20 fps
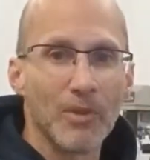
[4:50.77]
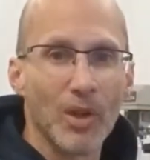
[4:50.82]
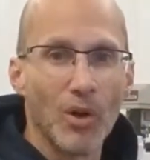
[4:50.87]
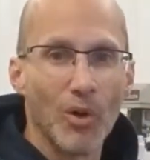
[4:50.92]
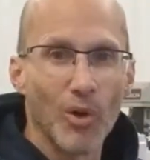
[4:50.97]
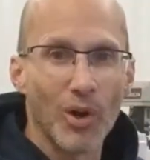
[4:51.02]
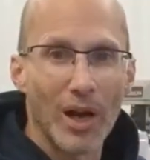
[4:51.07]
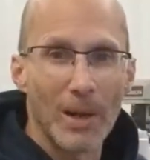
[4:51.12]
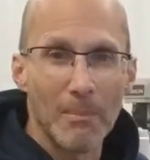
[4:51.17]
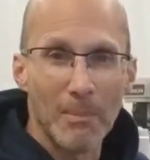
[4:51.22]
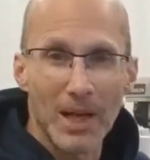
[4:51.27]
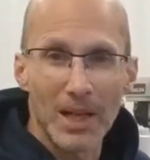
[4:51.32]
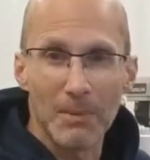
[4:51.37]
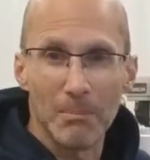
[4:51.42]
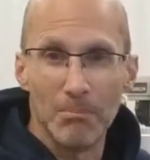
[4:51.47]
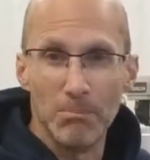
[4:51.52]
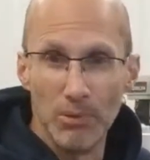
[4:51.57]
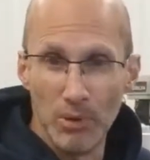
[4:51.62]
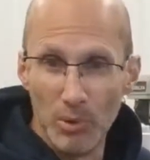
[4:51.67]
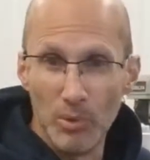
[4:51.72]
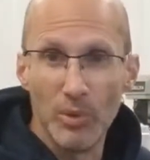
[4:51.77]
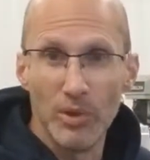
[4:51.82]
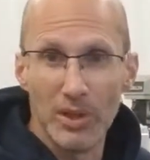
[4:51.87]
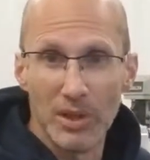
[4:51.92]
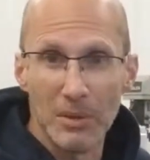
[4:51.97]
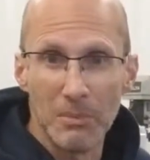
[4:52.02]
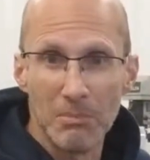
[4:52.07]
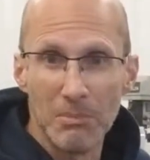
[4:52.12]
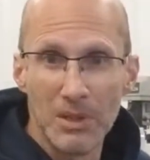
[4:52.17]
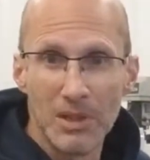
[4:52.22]
Or I might blue
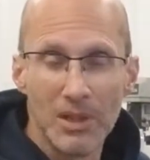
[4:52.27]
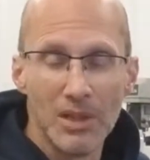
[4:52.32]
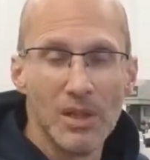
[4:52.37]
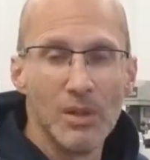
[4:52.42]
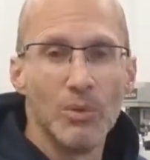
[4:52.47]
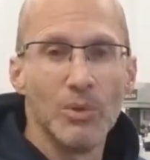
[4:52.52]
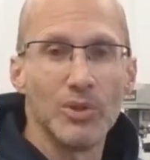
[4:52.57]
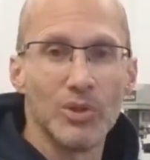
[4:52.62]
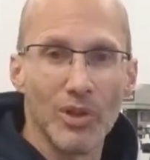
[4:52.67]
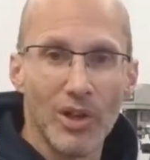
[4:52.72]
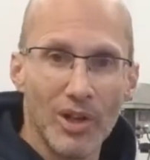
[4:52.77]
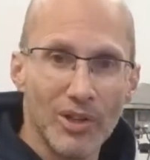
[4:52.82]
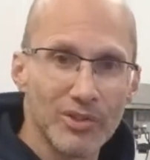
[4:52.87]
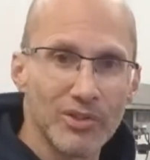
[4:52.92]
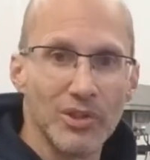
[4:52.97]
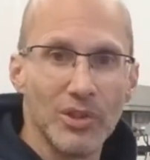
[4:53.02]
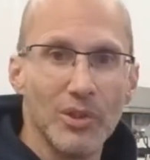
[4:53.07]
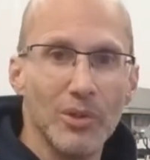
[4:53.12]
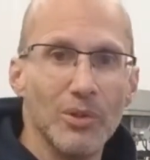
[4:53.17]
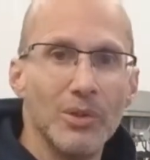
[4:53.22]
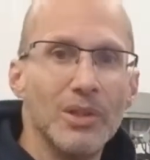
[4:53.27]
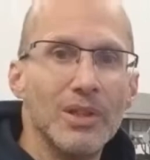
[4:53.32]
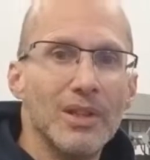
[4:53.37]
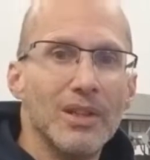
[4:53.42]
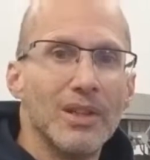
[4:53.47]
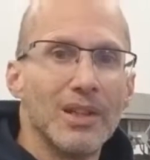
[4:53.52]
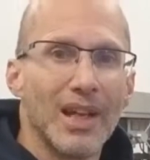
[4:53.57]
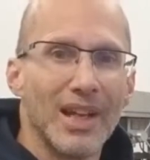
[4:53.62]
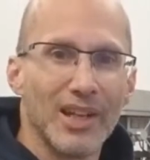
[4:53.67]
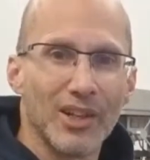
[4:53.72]
them, which will also
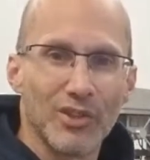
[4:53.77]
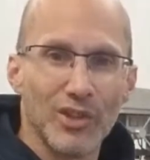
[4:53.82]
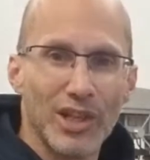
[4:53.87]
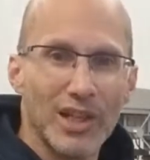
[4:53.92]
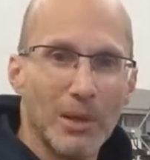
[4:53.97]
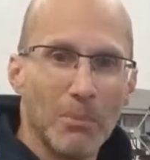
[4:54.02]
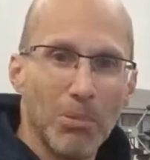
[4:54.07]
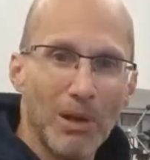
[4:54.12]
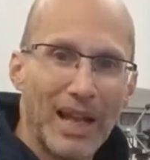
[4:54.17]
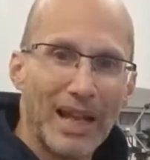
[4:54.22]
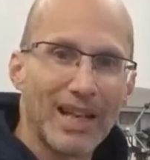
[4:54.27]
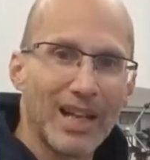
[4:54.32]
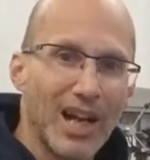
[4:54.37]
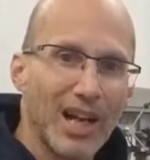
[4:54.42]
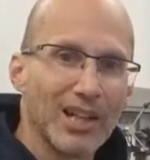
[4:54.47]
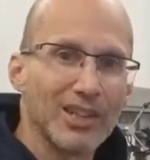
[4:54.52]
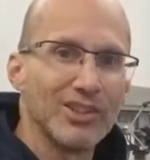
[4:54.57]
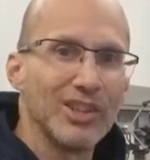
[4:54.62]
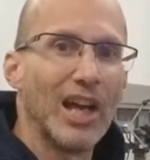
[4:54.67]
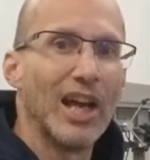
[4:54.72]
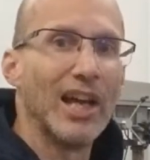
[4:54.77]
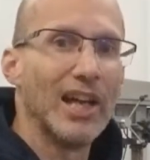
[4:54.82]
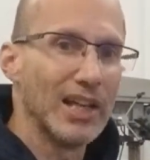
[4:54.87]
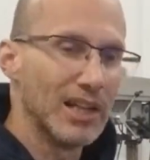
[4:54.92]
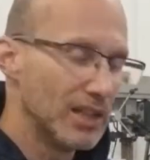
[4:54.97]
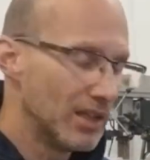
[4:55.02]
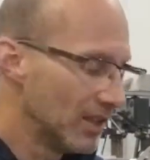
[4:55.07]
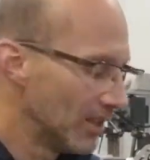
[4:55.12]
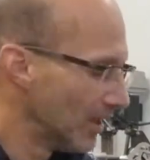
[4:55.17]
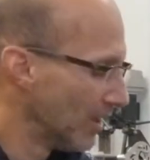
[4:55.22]
kind of create a black
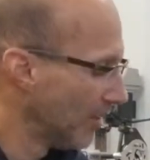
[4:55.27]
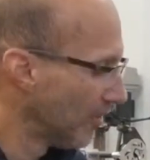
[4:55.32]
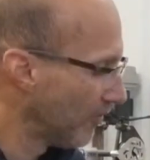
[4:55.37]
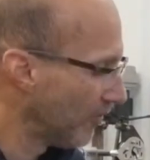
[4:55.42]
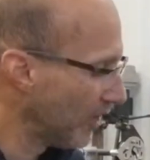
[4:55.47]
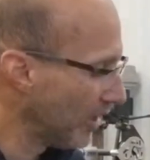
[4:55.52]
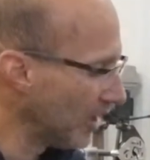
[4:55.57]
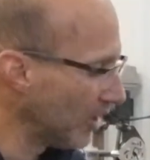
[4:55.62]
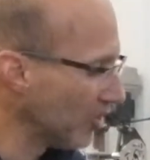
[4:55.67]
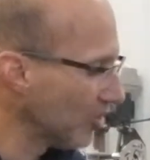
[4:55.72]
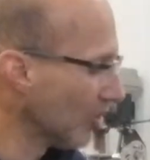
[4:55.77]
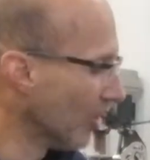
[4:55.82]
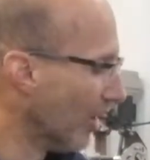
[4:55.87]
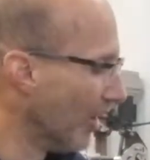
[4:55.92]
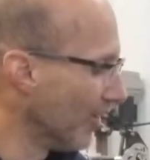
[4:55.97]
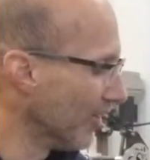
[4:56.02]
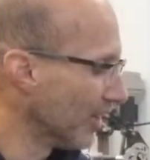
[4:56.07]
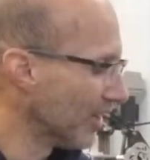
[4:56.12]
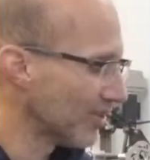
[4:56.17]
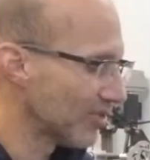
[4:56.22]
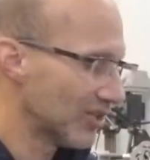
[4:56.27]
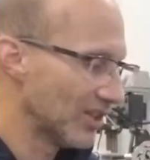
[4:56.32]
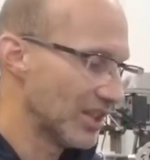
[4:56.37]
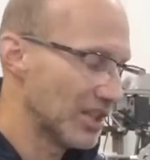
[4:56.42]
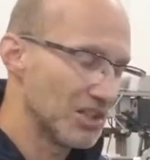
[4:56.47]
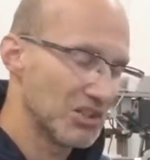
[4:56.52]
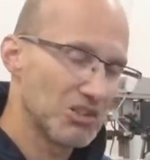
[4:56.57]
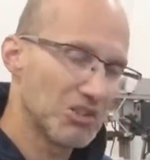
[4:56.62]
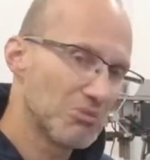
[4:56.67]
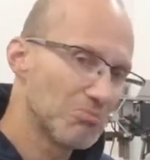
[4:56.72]
oxide finish on these
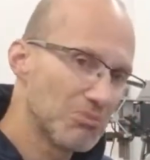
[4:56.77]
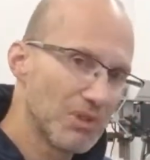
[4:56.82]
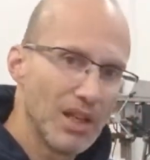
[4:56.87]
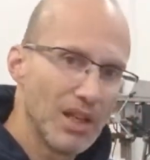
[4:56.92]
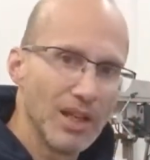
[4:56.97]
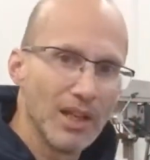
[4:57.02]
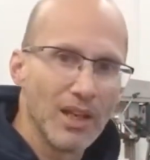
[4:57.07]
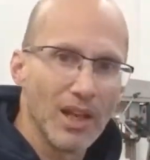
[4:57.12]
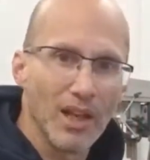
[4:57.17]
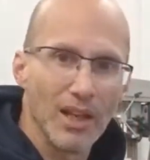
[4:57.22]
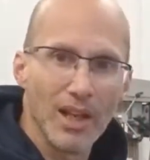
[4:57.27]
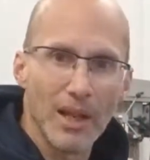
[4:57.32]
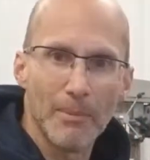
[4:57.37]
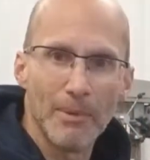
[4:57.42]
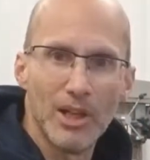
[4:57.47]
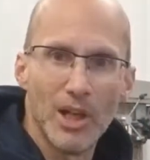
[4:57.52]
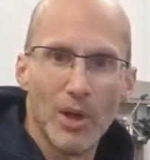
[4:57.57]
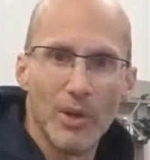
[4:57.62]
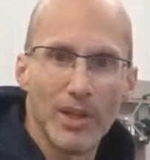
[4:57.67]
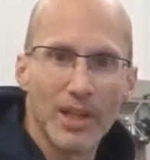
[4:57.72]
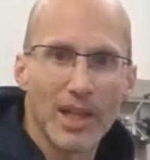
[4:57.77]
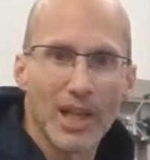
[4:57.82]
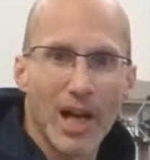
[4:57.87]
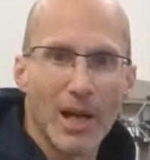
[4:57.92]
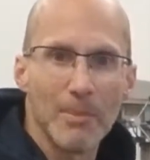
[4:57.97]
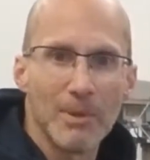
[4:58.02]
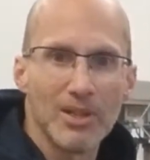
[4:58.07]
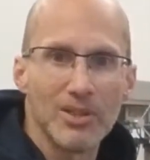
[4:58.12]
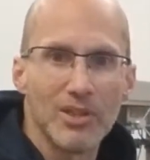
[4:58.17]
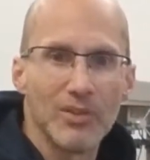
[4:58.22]
things. And let me know in the
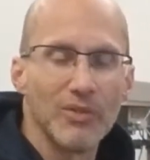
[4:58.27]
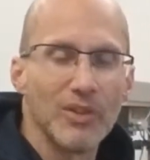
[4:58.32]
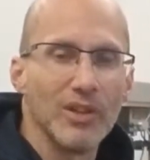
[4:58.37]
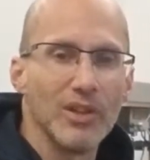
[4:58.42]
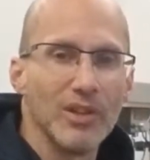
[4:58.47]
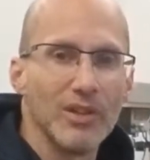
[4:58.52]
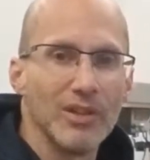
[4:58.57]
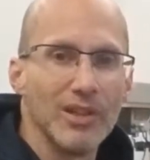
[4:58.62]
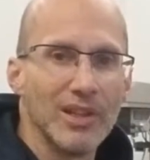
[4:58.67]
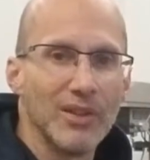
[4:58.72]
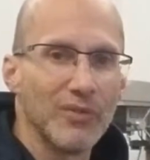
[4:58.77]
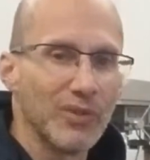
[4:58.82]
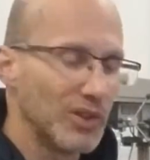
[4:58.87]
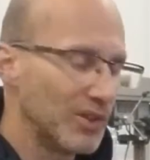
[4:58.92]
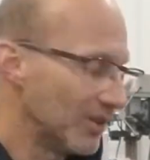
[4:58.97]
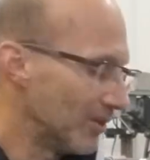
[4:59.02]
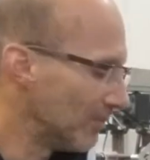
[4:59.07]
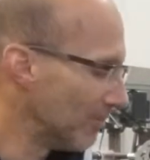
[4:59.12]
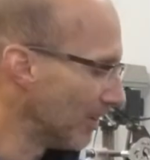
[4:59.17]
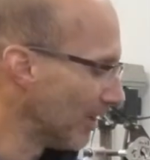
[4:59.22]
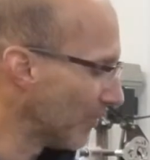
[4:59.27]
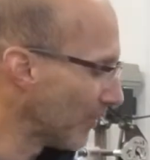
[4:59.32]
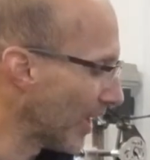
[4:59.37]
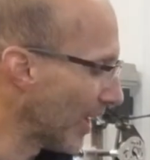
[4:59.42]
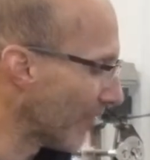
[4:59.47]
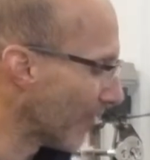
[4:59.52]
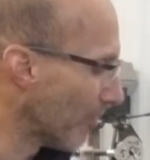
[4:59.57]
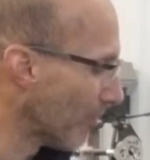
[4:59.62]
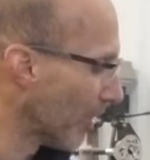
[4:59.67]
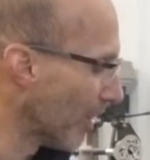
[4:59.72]
comments if you
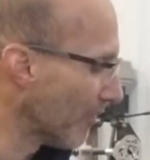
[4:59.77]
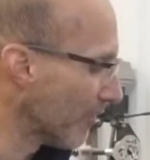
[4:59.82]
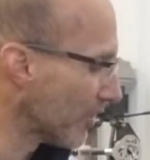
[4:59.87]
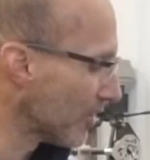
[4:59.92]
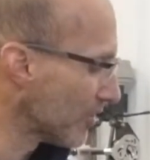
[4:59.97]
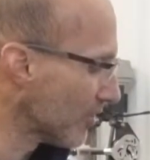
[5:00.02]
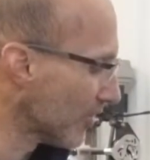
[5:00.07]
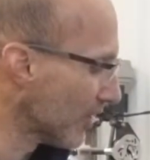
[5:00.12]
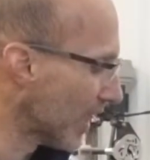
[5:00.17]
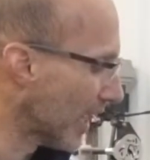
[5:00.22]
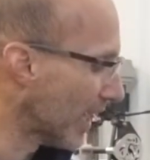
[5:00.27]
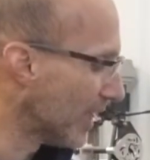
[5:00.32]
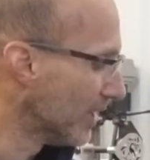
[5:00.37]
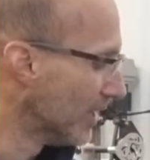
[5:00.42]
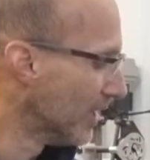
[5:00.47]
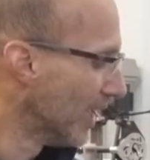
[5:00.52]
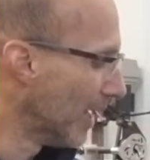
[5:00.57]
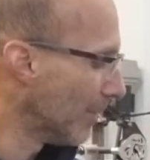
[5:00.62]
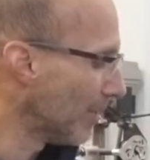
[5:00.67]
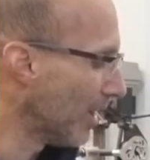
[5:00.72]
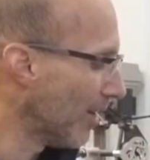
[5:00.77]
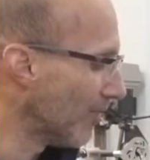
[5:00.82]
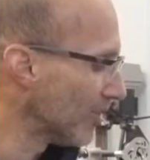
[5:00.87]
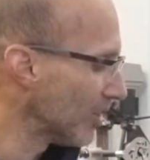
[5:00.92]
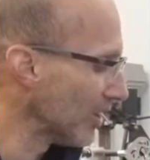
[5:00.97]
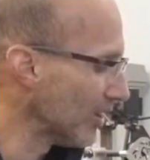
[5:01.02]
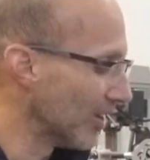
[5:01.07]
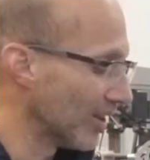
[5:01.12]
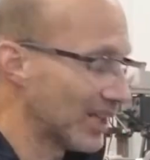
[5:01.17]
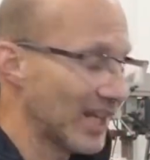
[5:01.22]
have a preference for that. I mean,
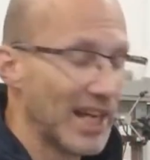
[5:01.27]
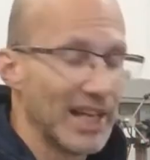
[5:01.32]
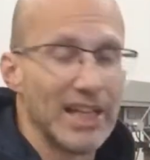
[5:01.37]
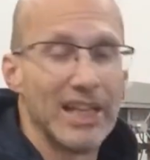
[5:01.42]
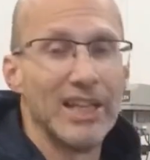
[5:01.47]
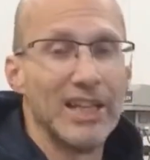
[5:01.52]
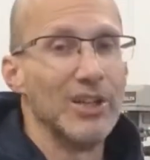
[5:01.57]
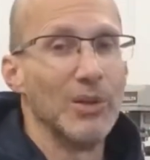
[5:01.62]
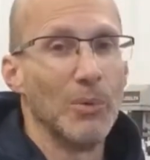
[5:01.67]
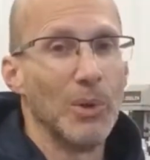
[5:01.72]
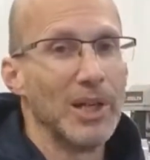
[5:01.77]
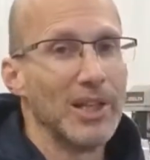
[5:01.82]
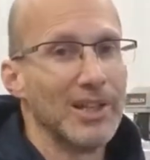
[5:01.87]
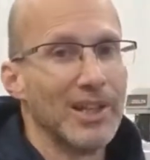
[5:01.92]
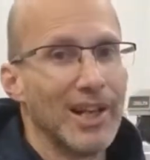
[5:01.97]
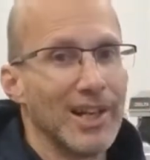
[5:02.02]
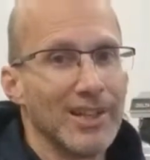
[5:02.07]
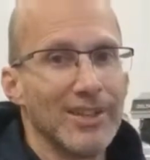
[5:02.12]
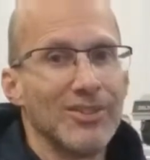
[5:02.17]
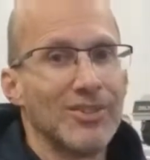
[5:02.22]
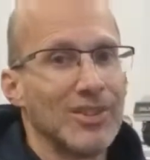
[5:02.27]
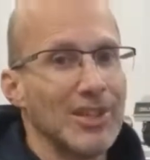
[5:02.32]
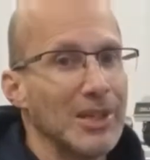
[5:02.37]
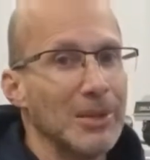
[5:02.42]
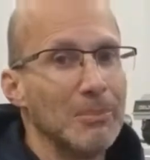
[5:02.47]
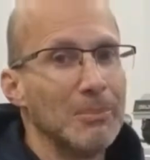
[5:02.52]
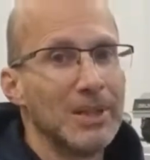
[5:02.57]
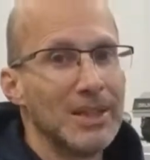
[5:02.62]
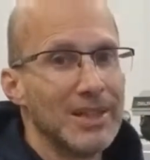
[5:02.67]
obviously they're kind of hidden away; you're not going to see them.